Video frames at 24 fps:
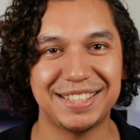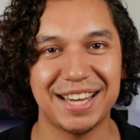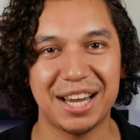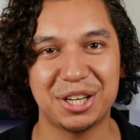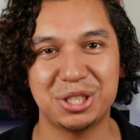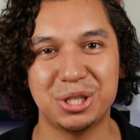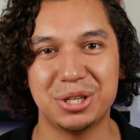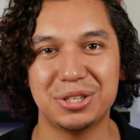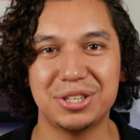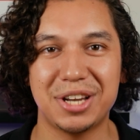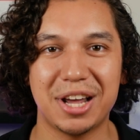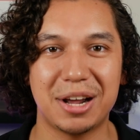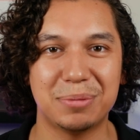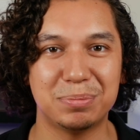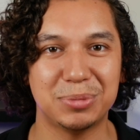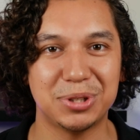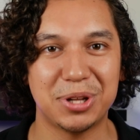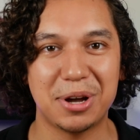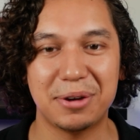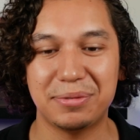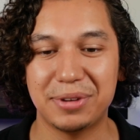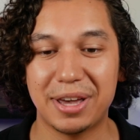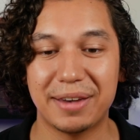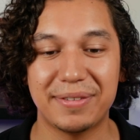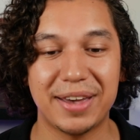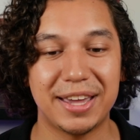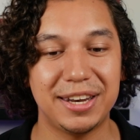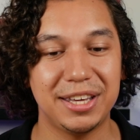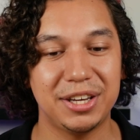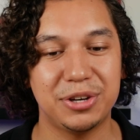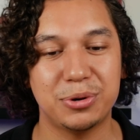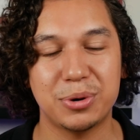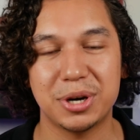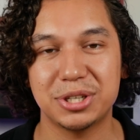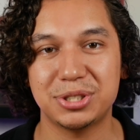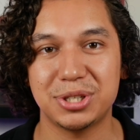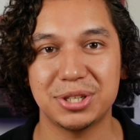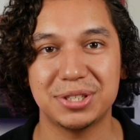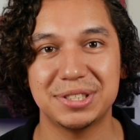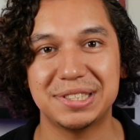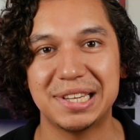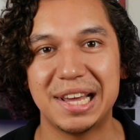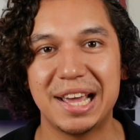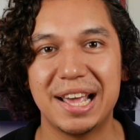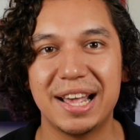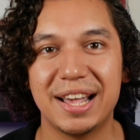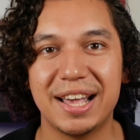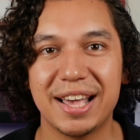section down below if you have any questions
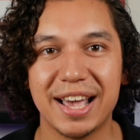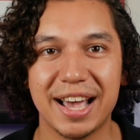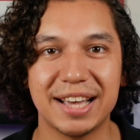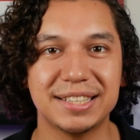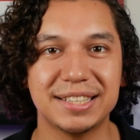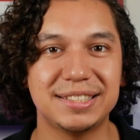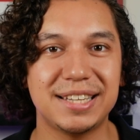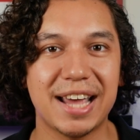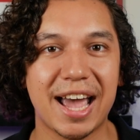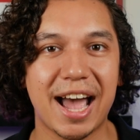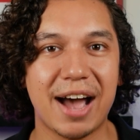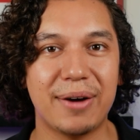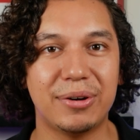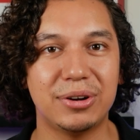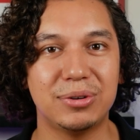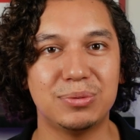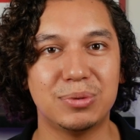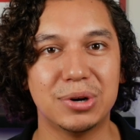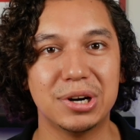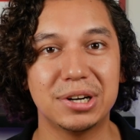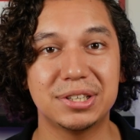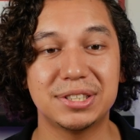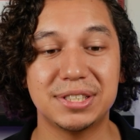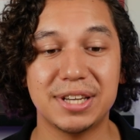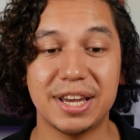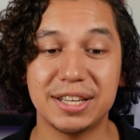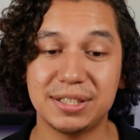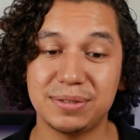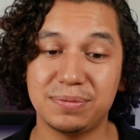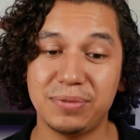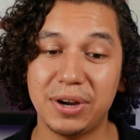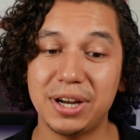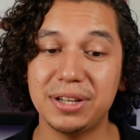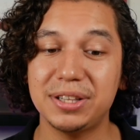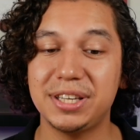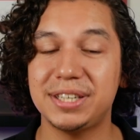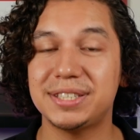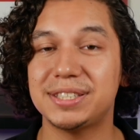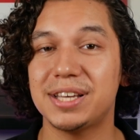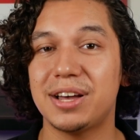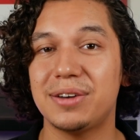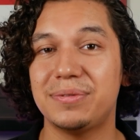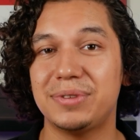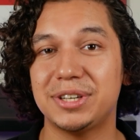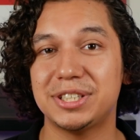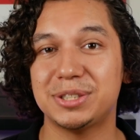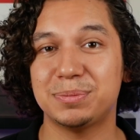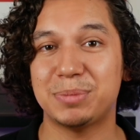as to how it works. It's fairly
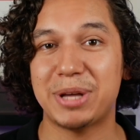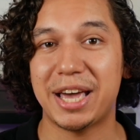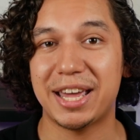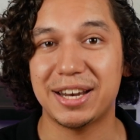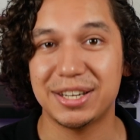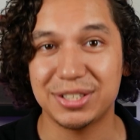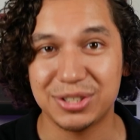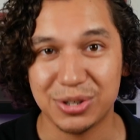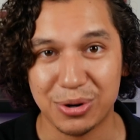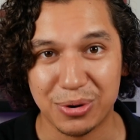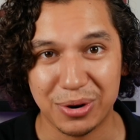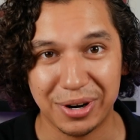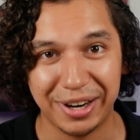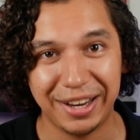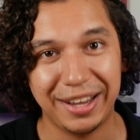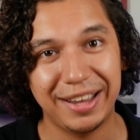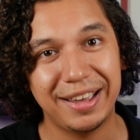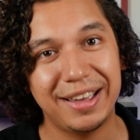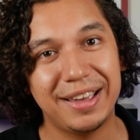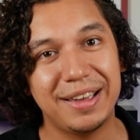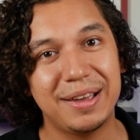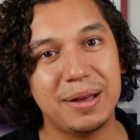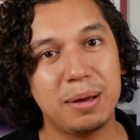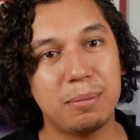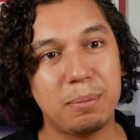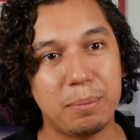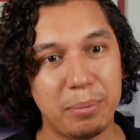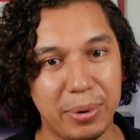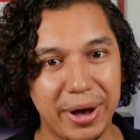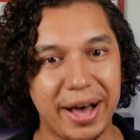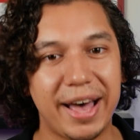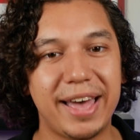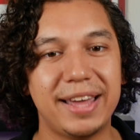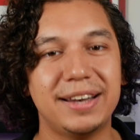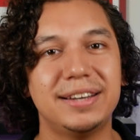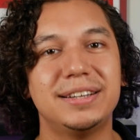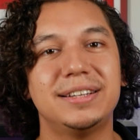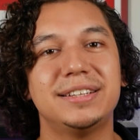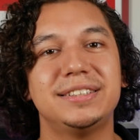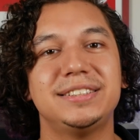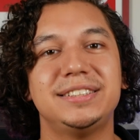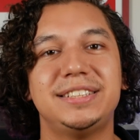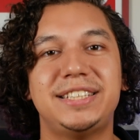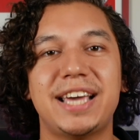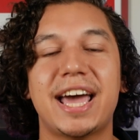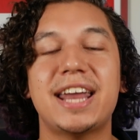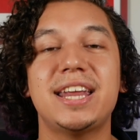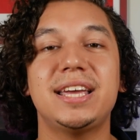self-explanatory, but
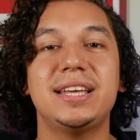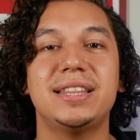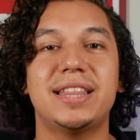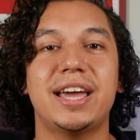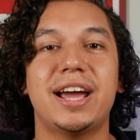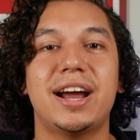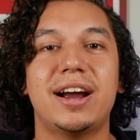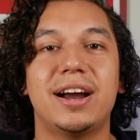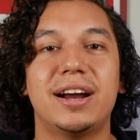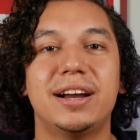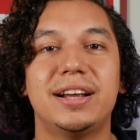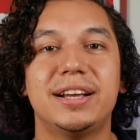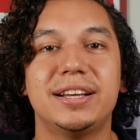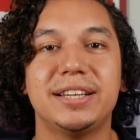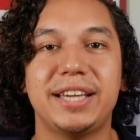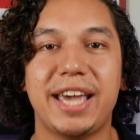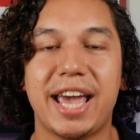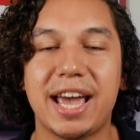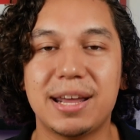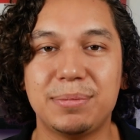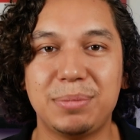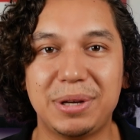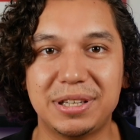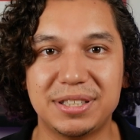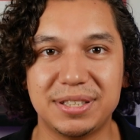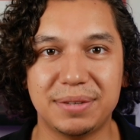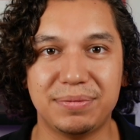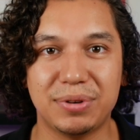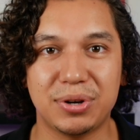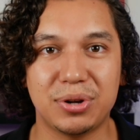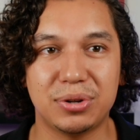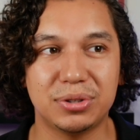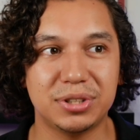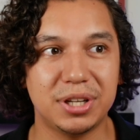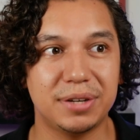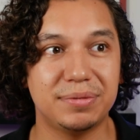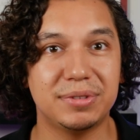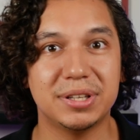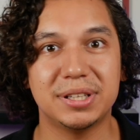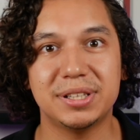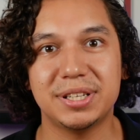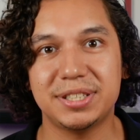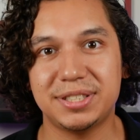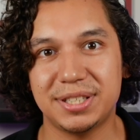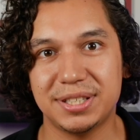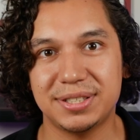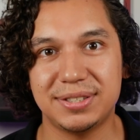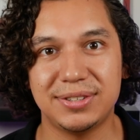getting there can be difficult if the
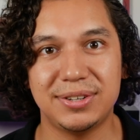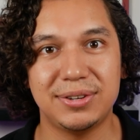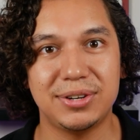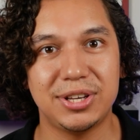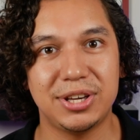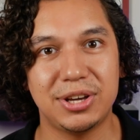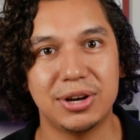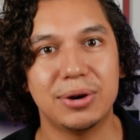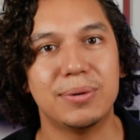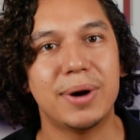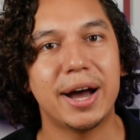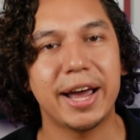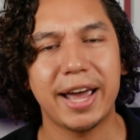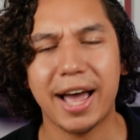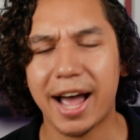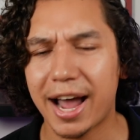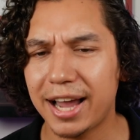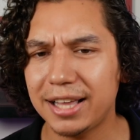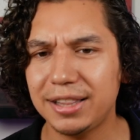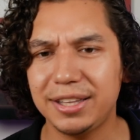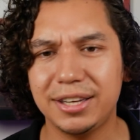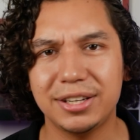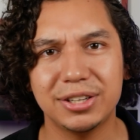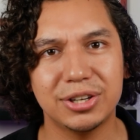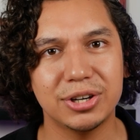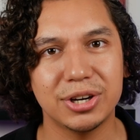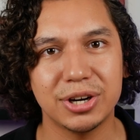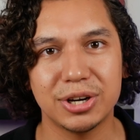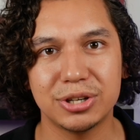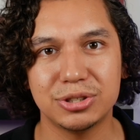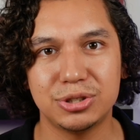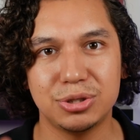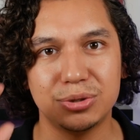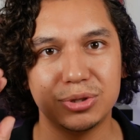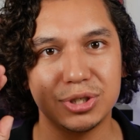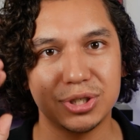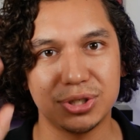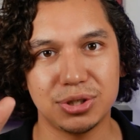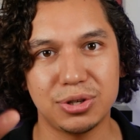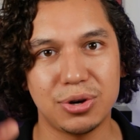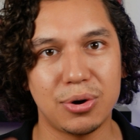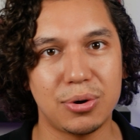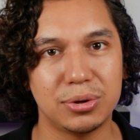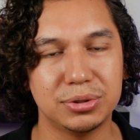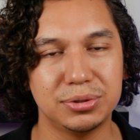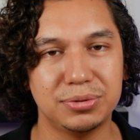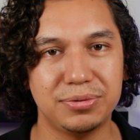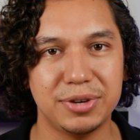list is new to you. I highly encourage you just
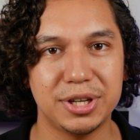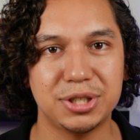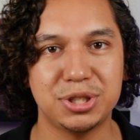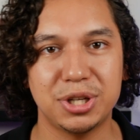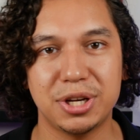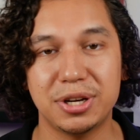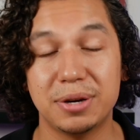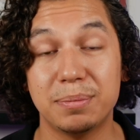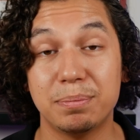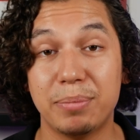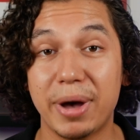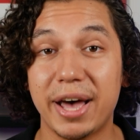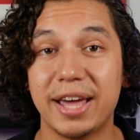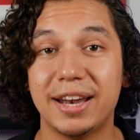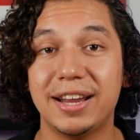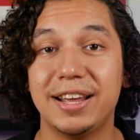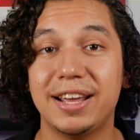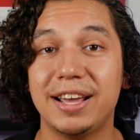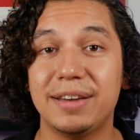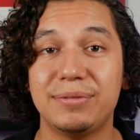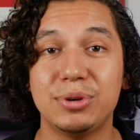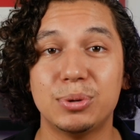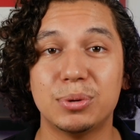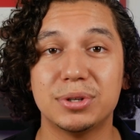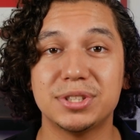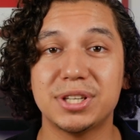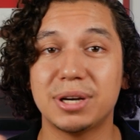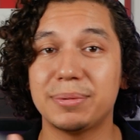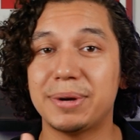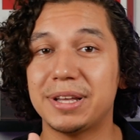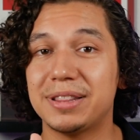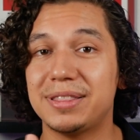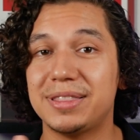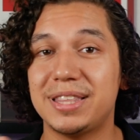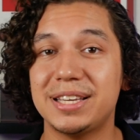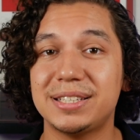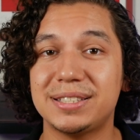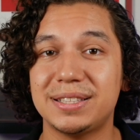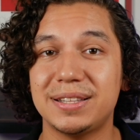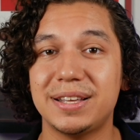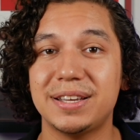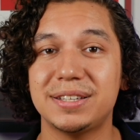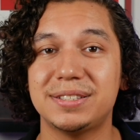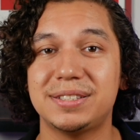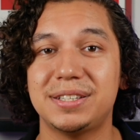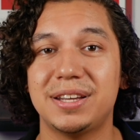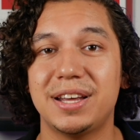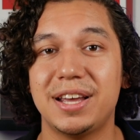goldfish it, but if you want to talk about this
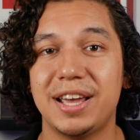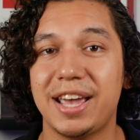list,